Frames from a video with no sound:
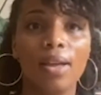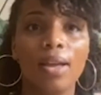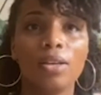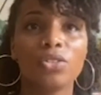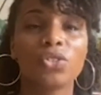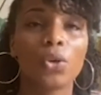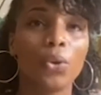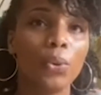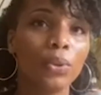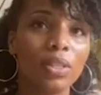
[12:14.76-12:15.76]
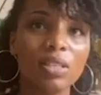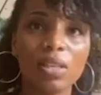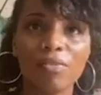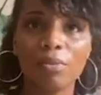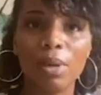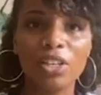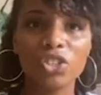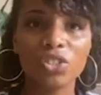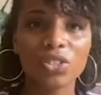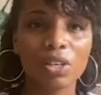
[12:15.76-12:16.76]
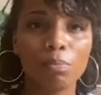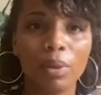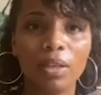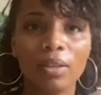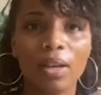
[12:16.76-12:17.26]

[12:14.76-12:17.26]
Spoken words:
So these affirmations could be,